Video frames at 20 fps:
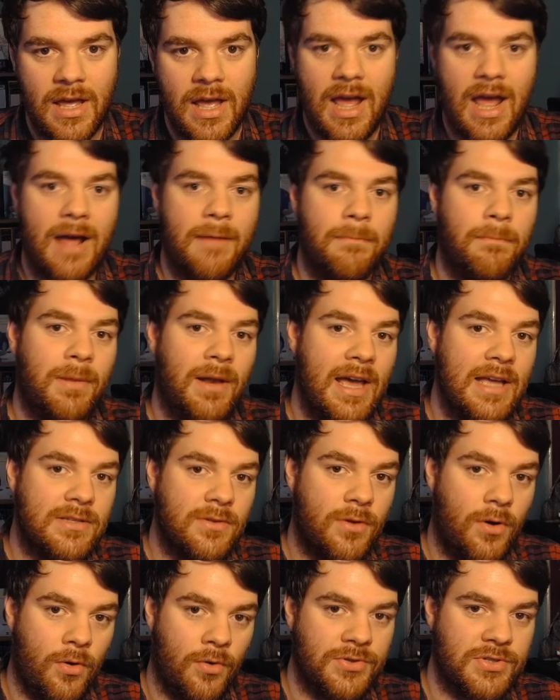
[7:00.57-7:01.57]
and play it
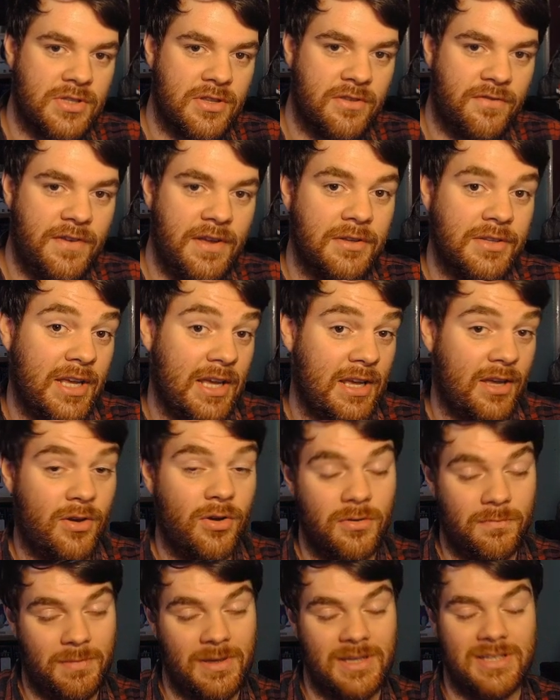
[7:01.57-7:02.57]
onto the field. It
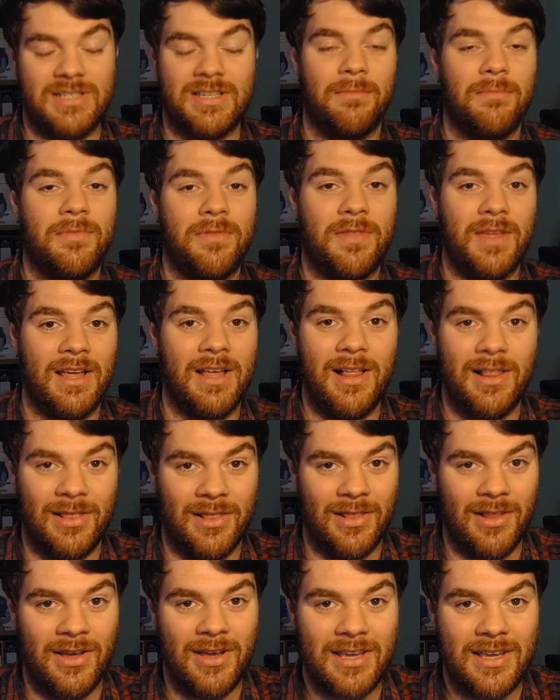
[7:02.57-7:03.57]
could be something
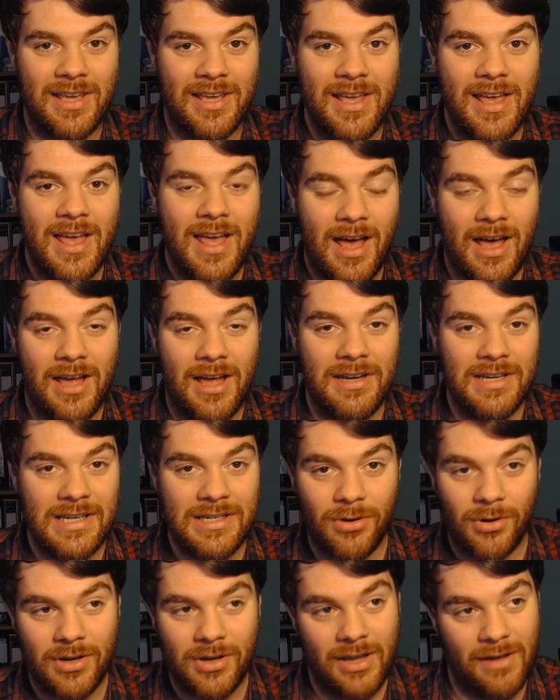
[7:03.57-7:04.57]
like
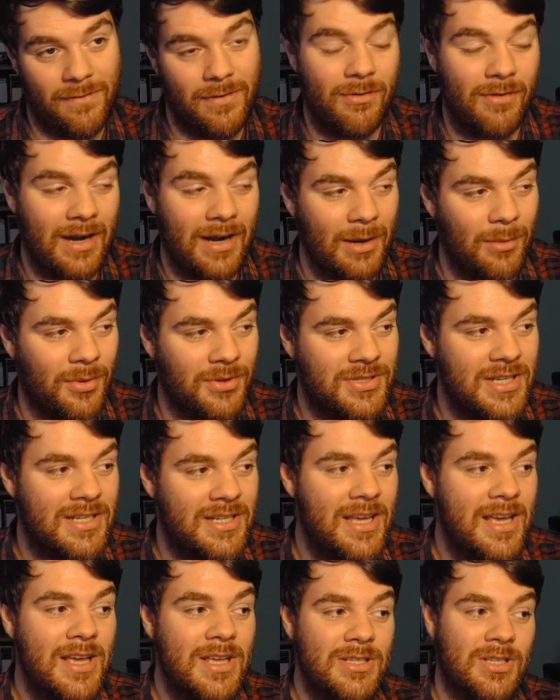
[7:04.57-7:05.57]
Nidhogg if you really wanted.
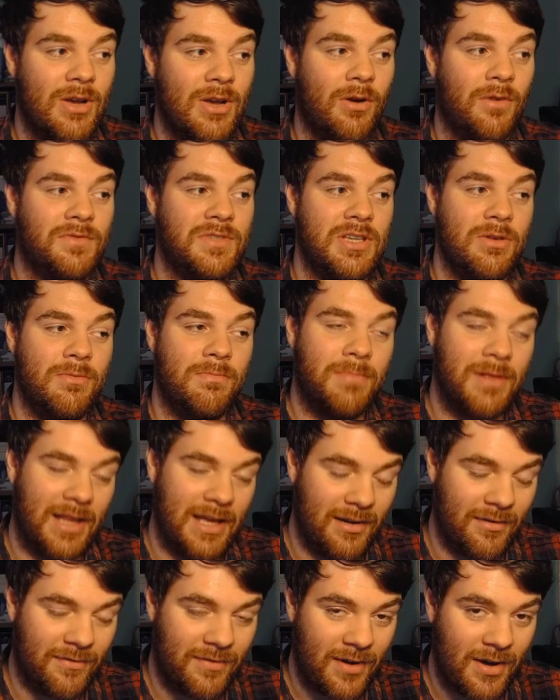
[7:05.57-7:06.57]
So obviously you
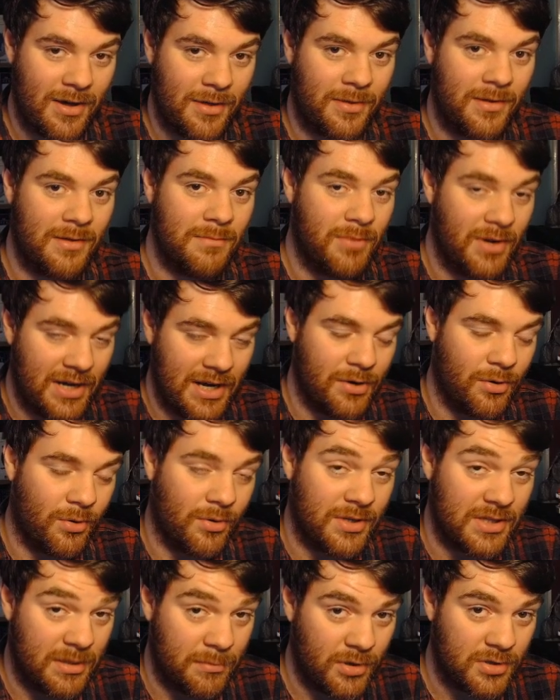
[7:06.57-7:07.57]
play Leviathan, put
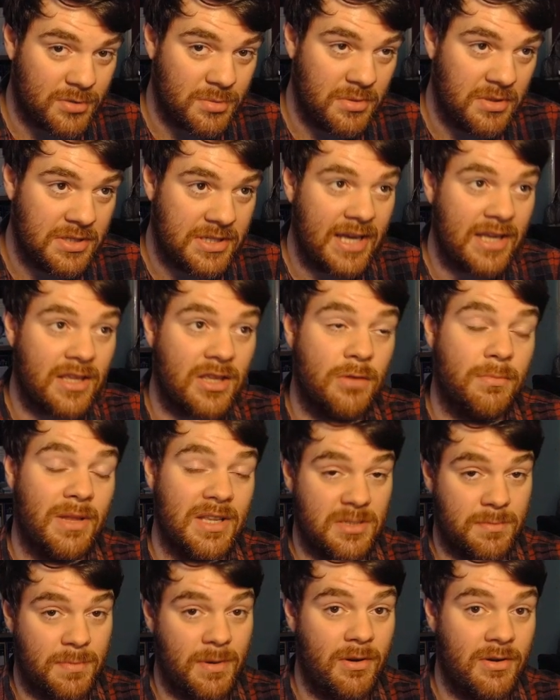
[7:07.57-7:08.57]
Nidhogg at the bottom of your deck, you play
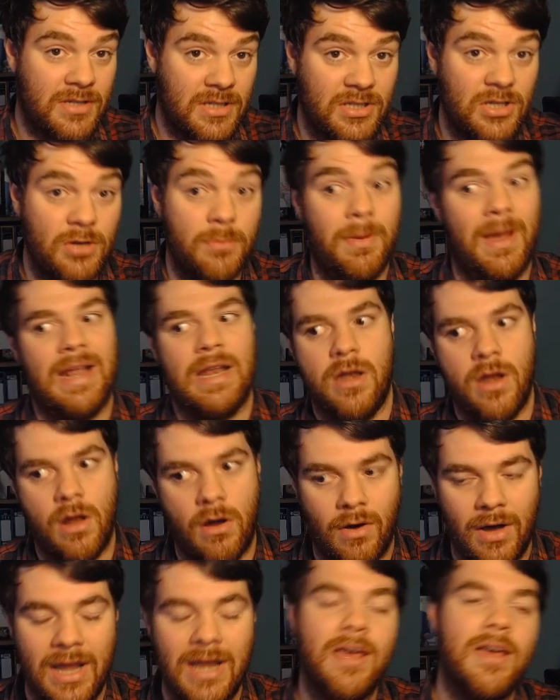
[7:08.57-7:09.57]
Spiritus, you pay
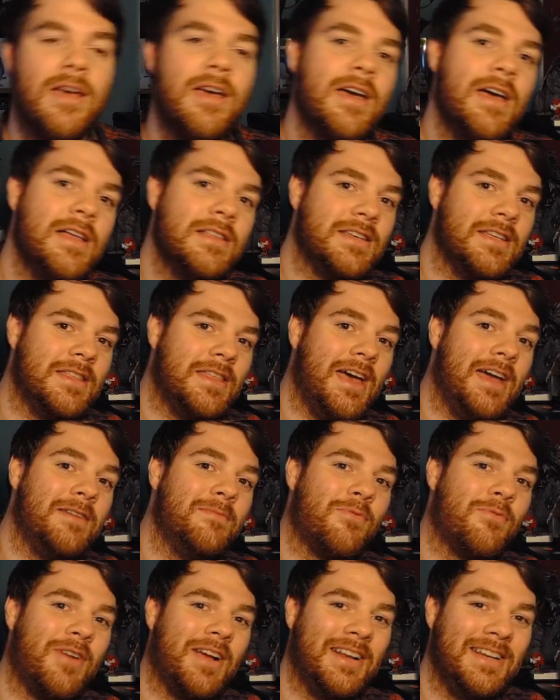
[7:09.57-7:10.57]
9 to then
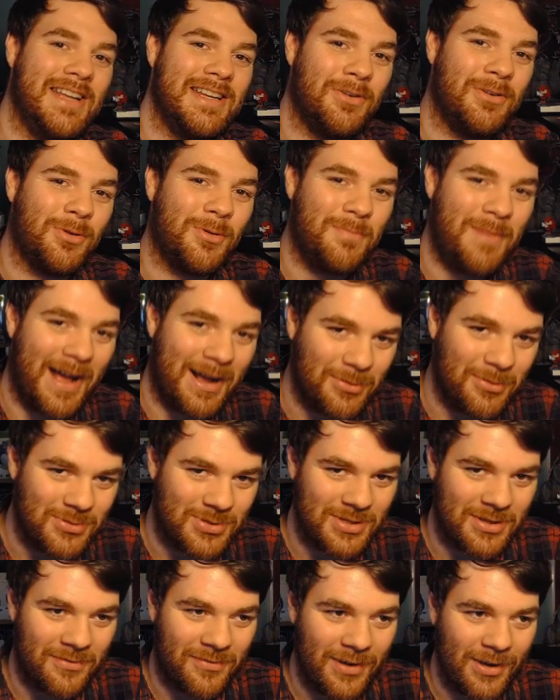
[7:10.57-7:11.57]
bring Nidhogg back
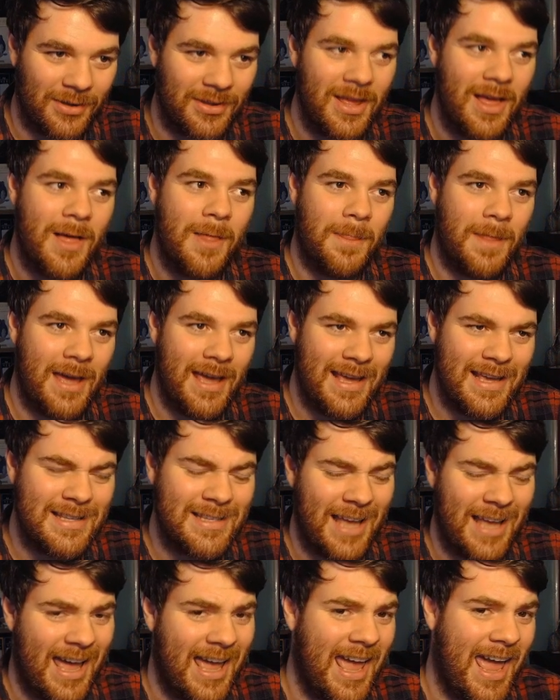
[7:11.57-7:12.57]
onto the field. That
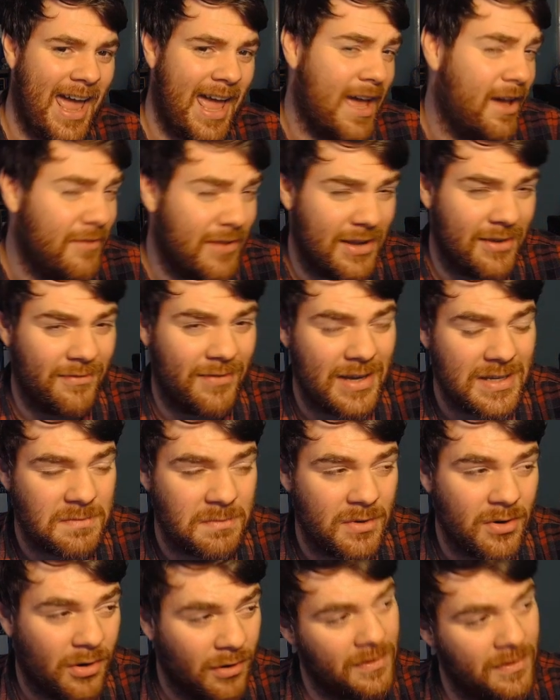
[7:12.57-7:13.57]
is a heavy
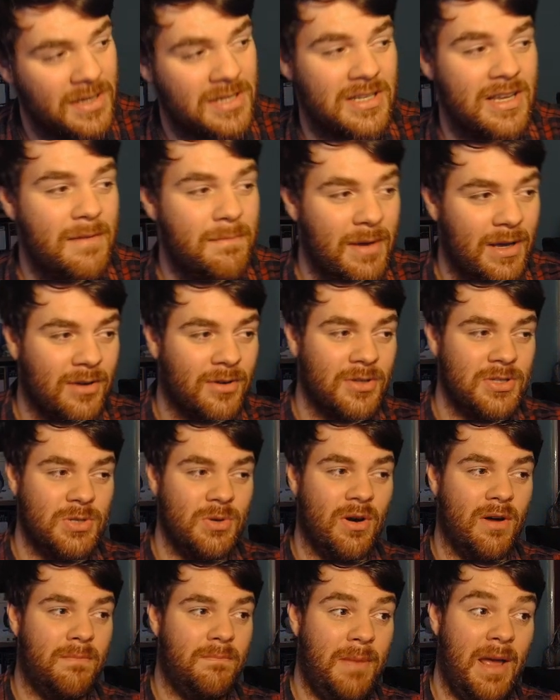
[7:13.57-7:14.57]
investment, obviously, because
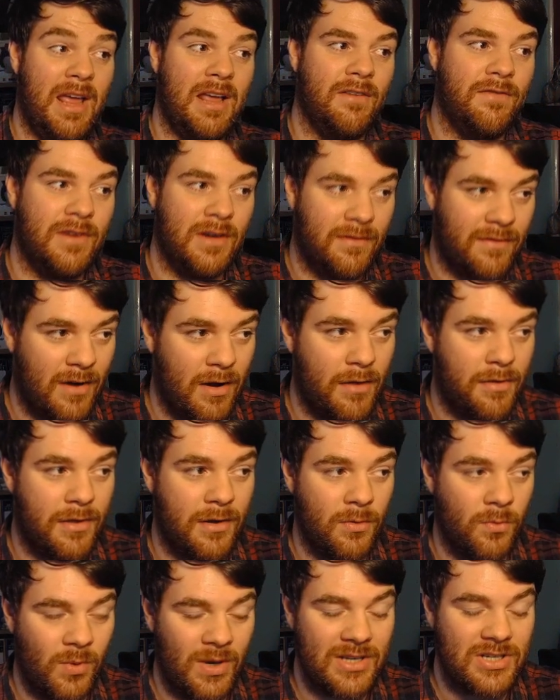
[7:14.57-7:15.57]
you are paying for
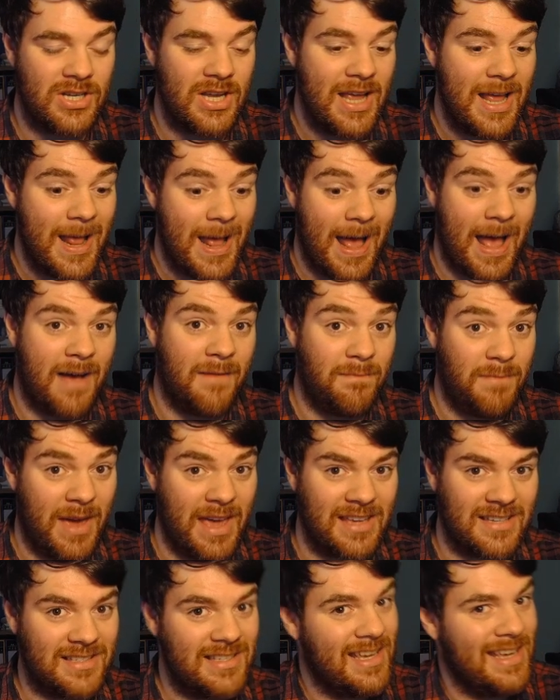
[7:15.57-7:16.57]
Leviathan, which at
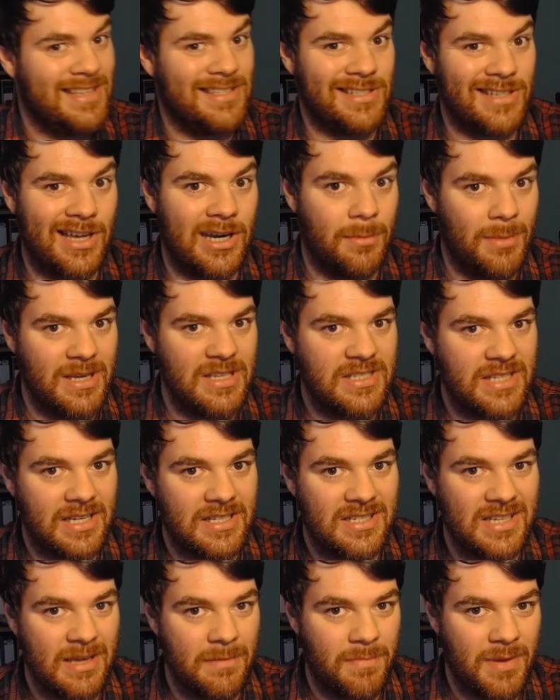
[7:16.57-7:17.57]
base is going to be
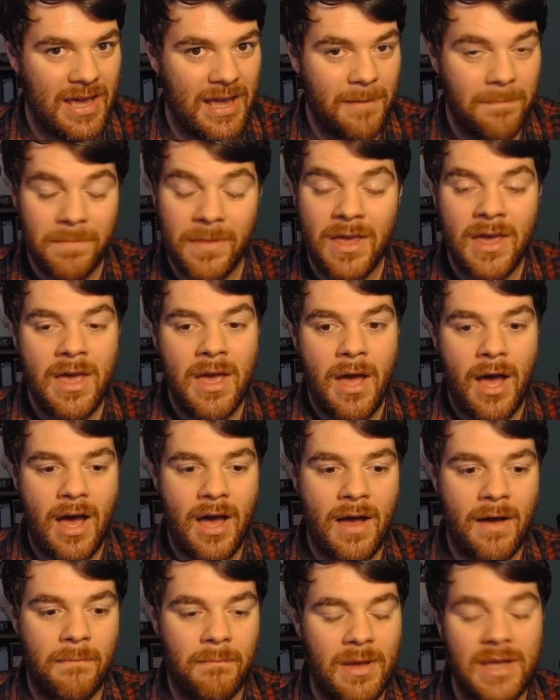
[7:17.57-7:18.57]
6 CP.
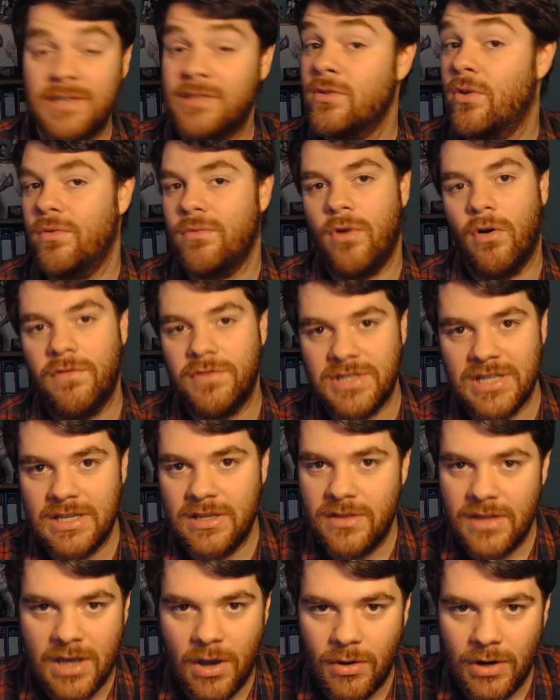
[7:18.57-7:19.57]
But it's not
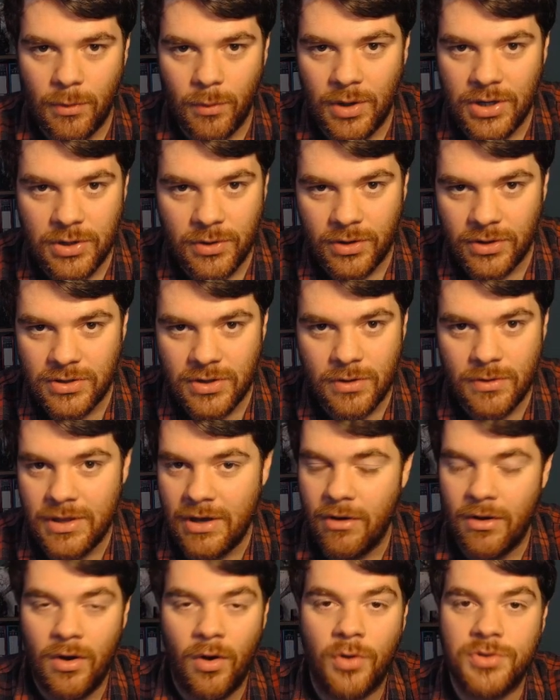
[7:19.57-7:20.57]
obviously the only one you could do.
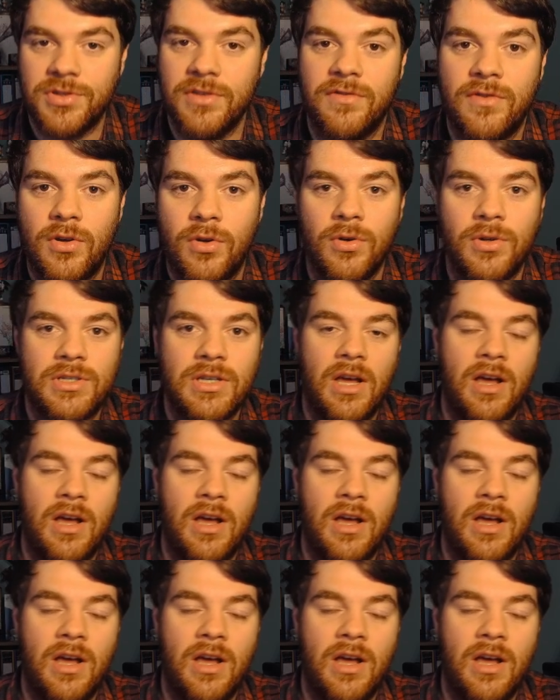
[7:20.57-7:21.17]
There are a lot of good